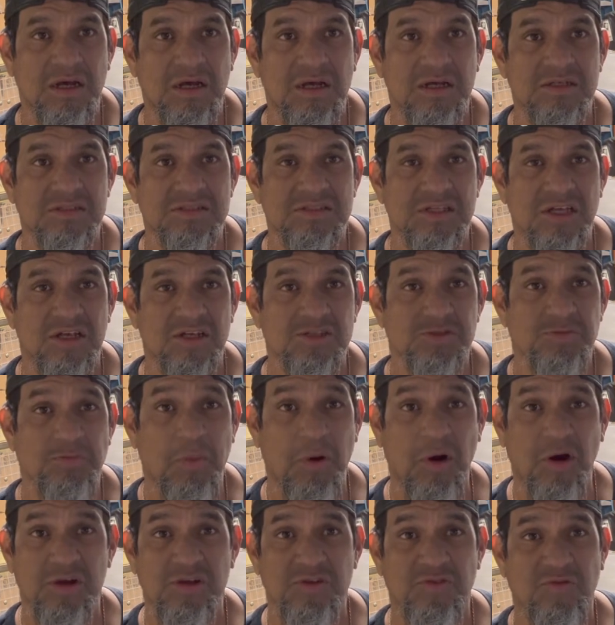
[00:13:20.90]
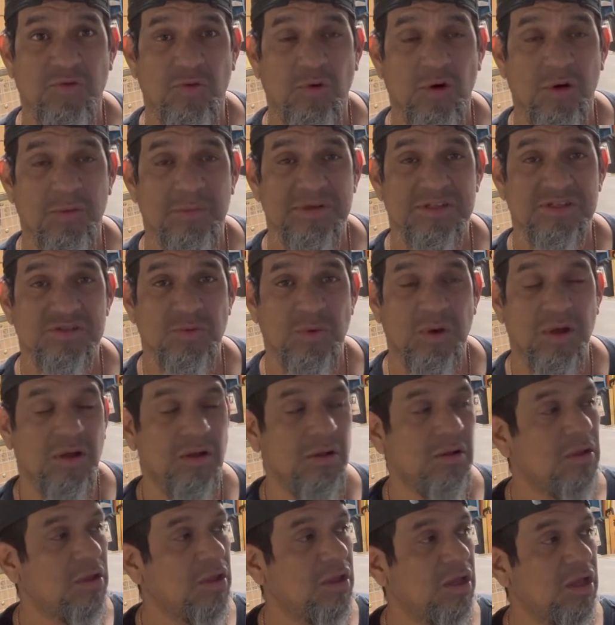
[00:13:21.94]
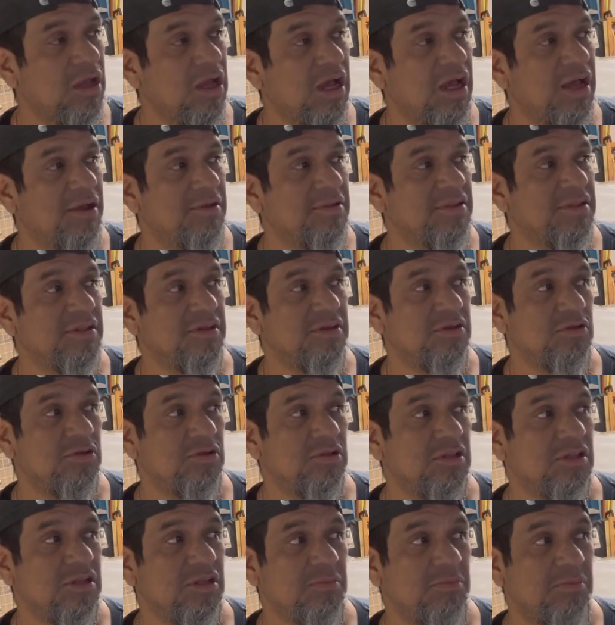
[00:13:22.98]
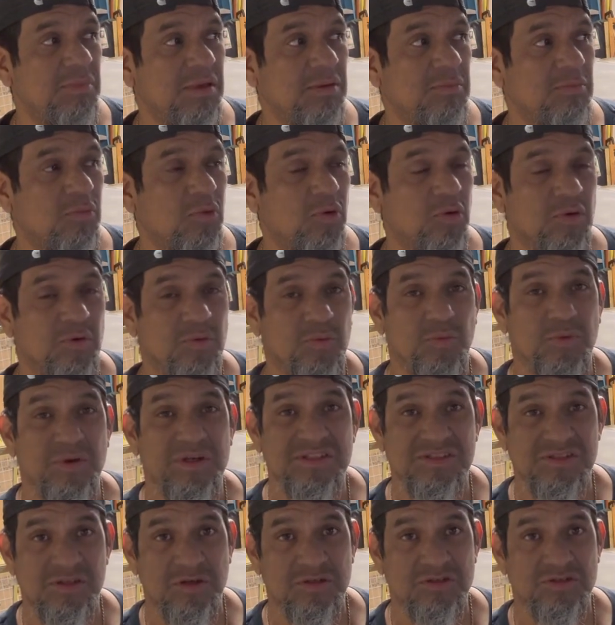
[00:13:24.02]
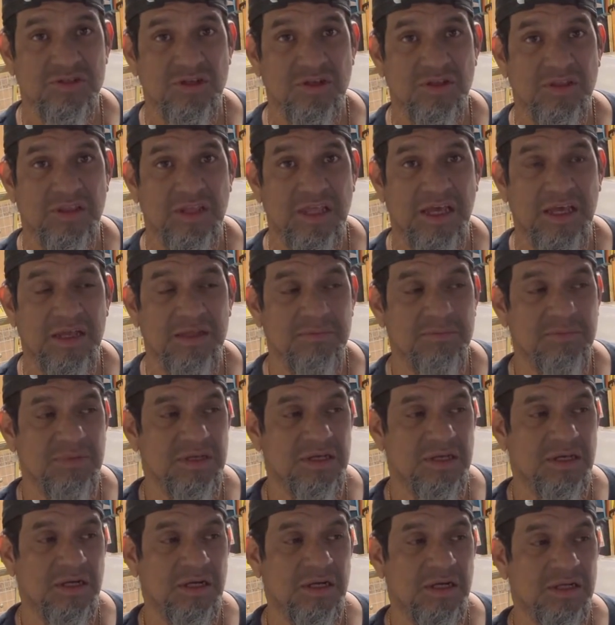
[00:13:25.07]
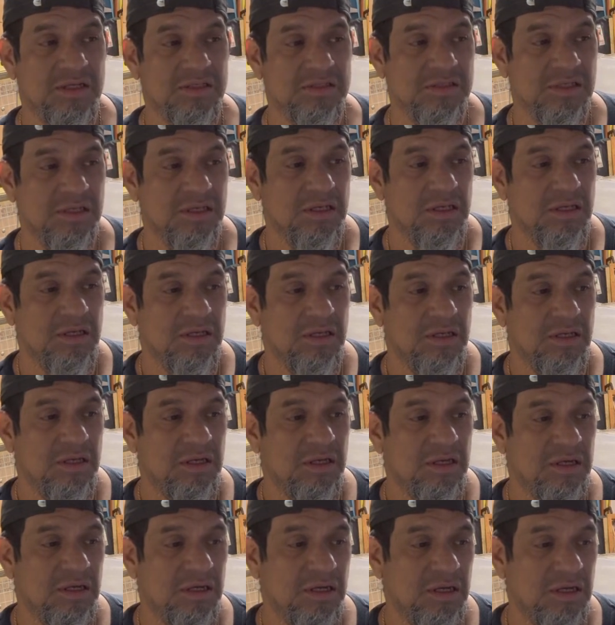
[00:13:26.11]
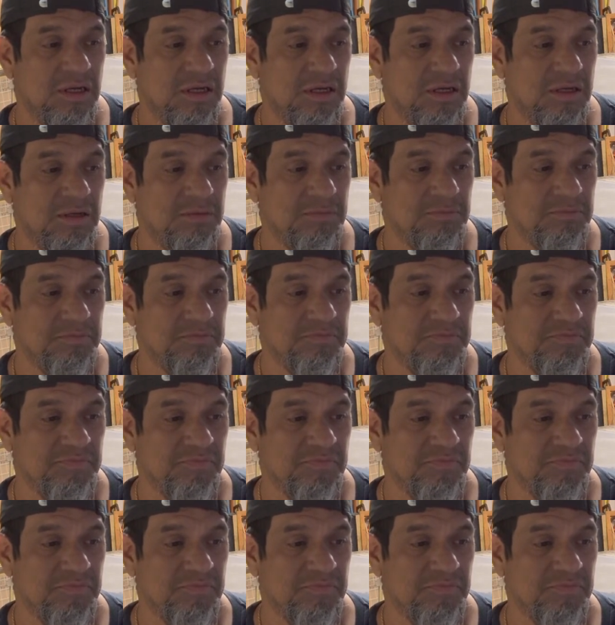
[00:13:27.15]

sells parts for them as well. I need to do a little bit more research on that, because I'm